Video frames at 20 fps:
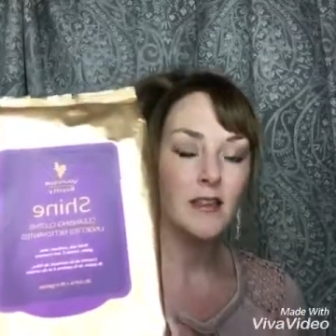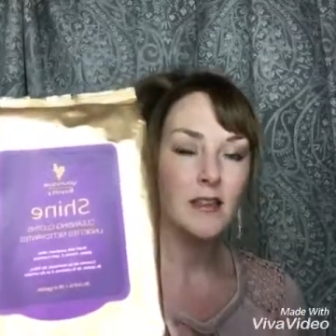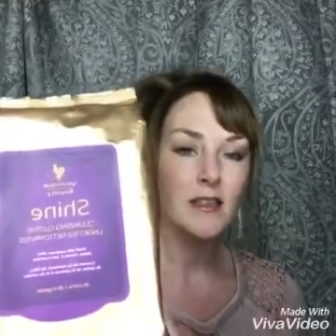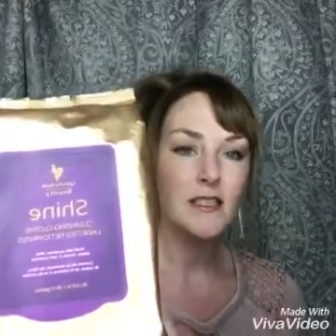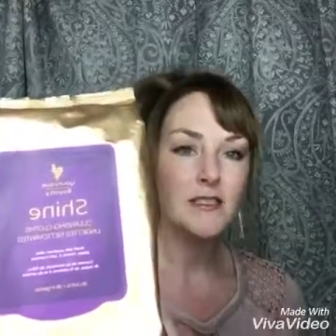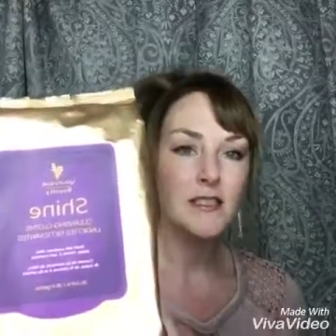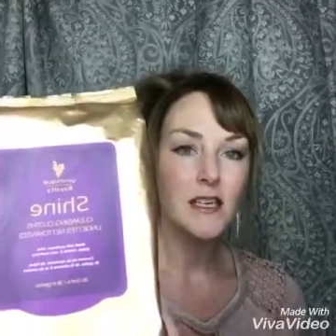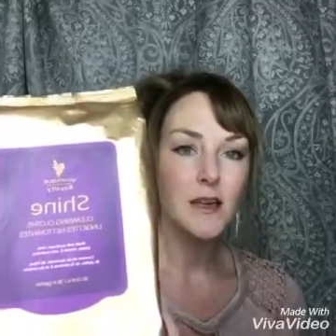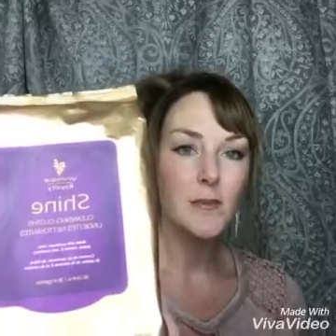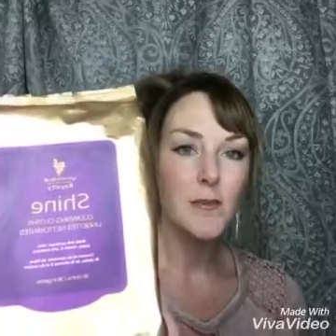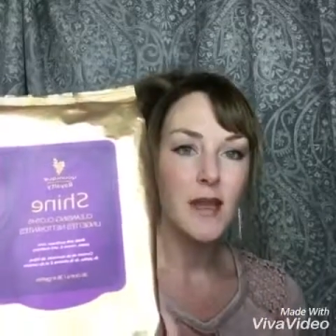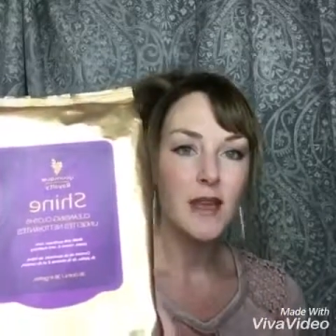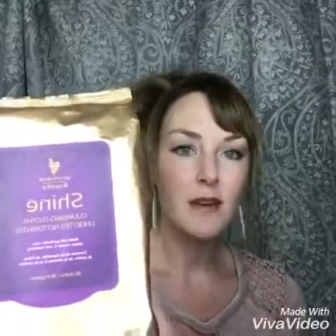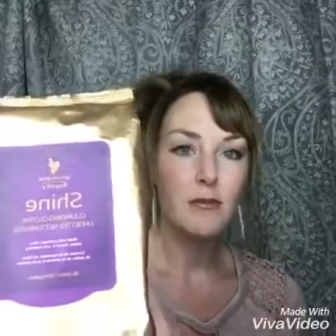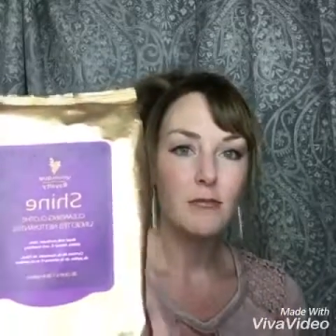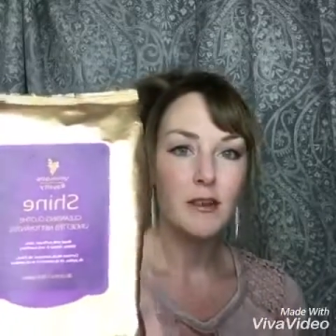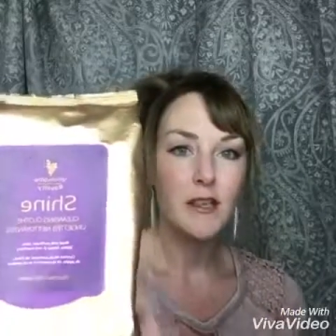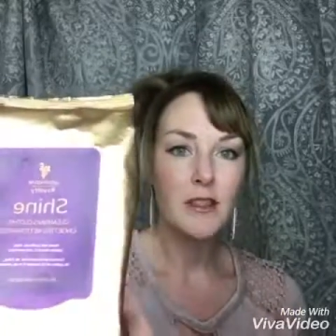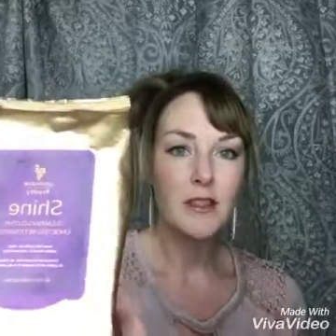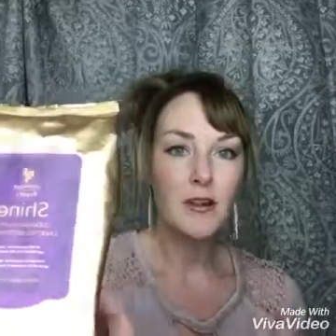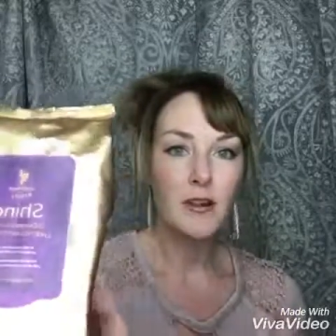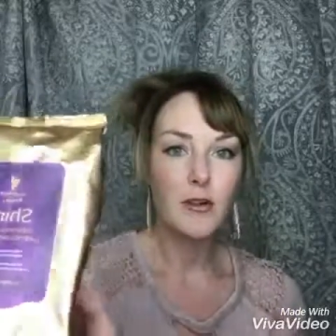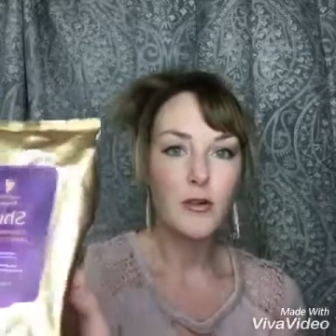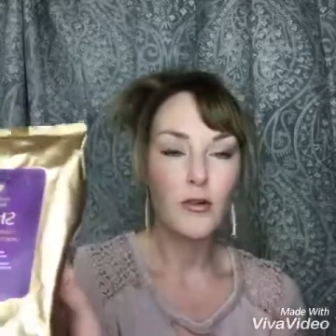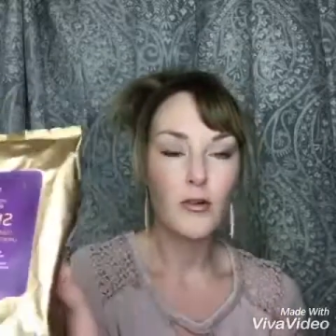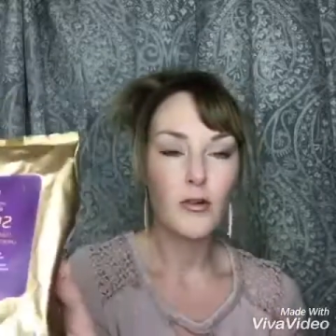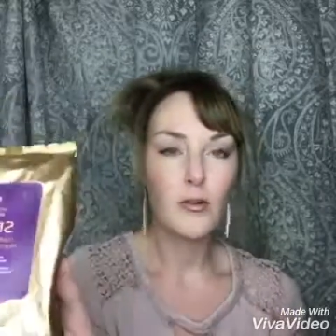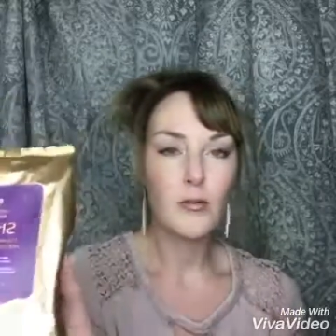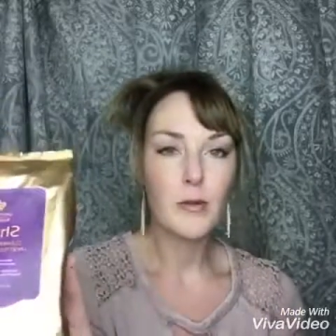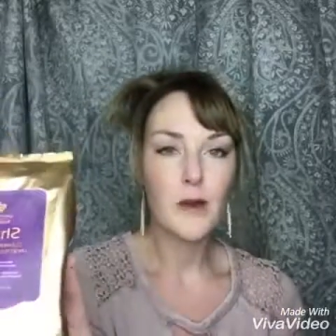These are made with
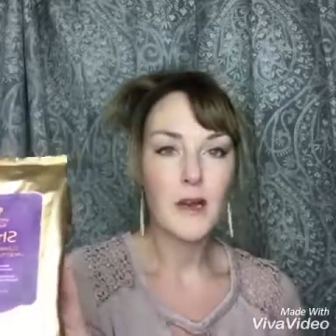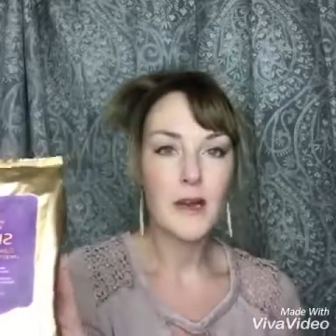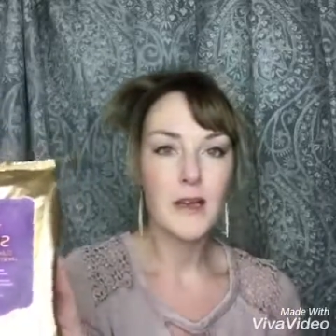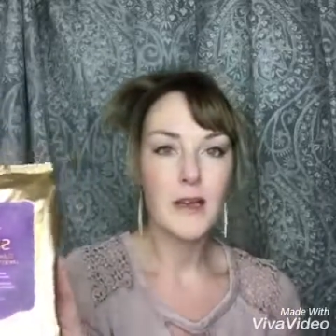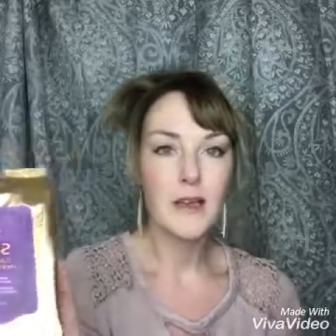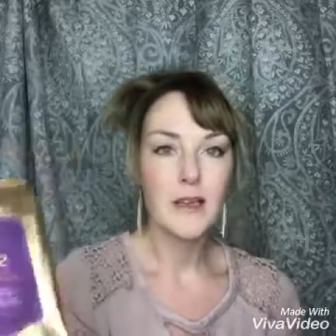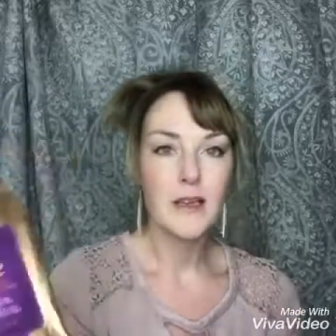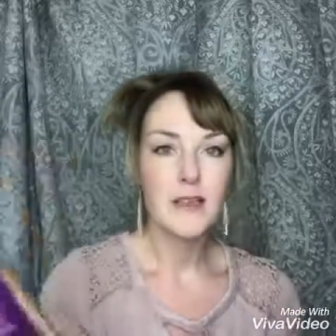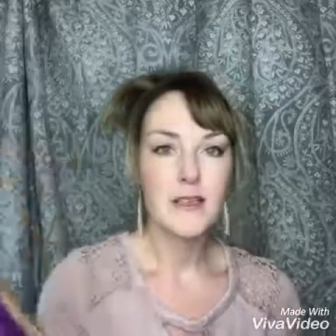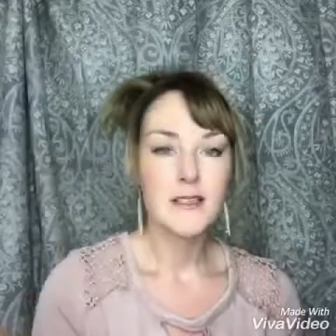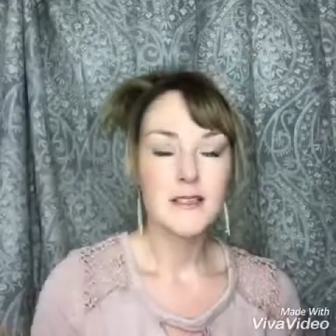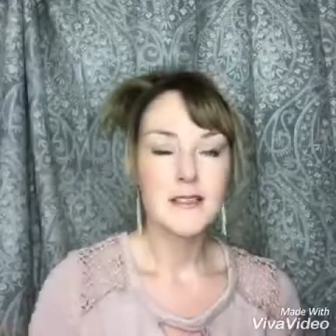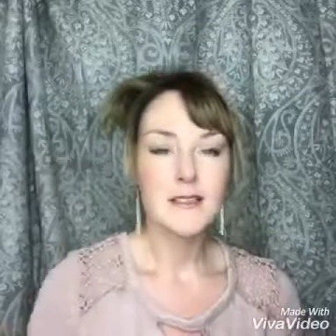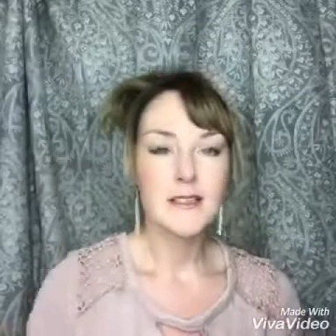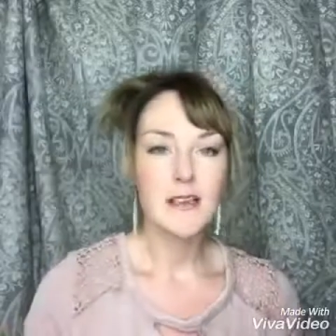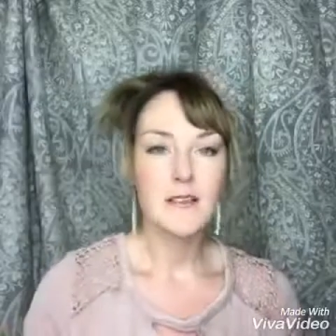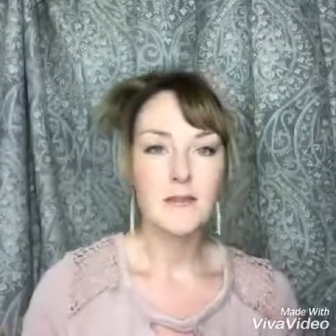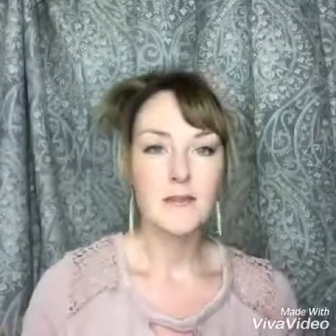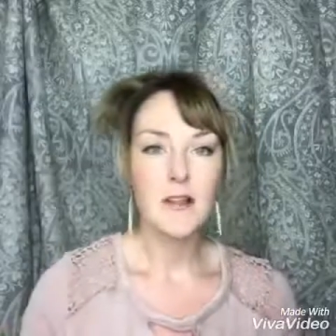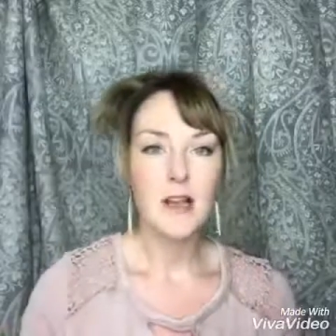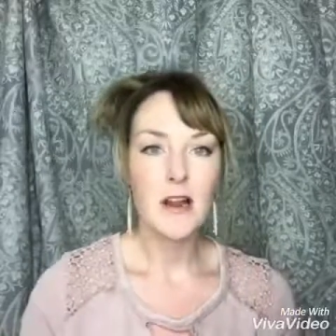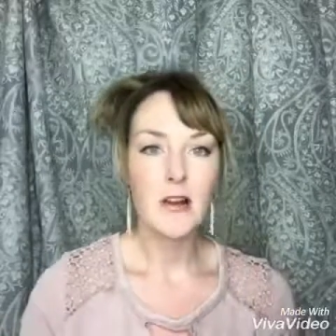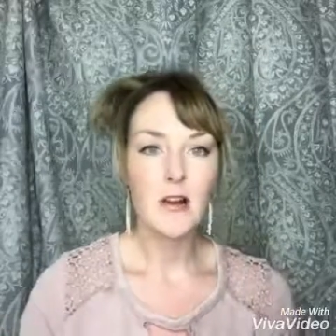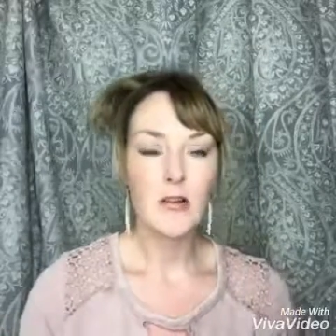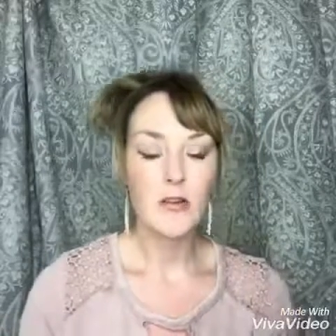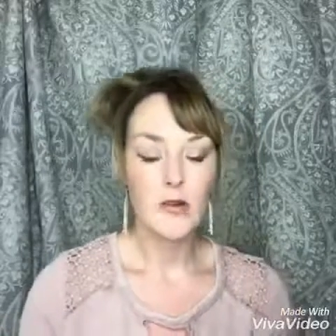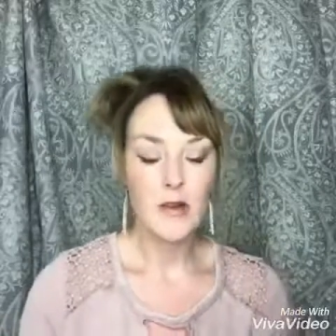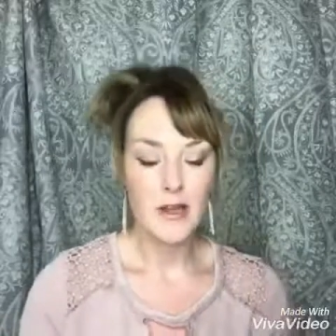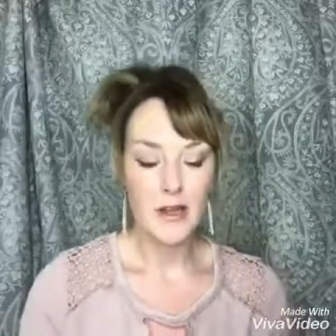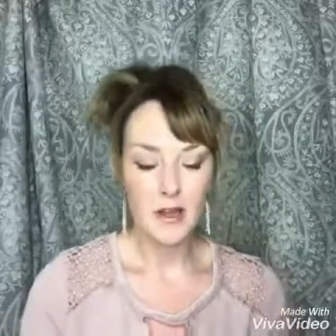jojoba, sunflower
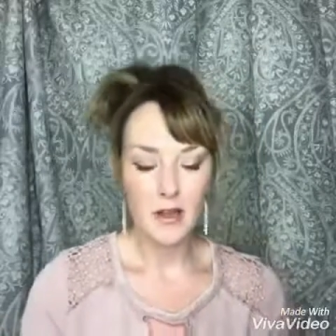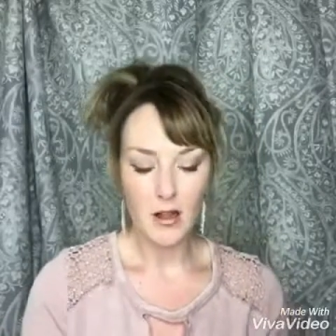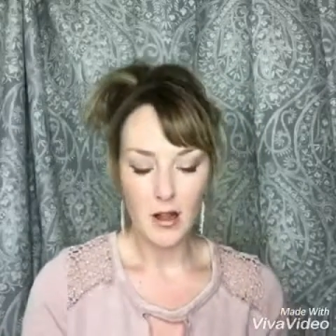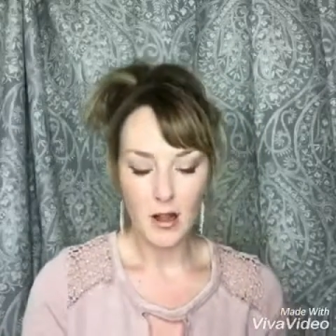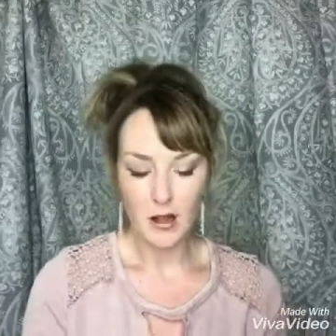oil,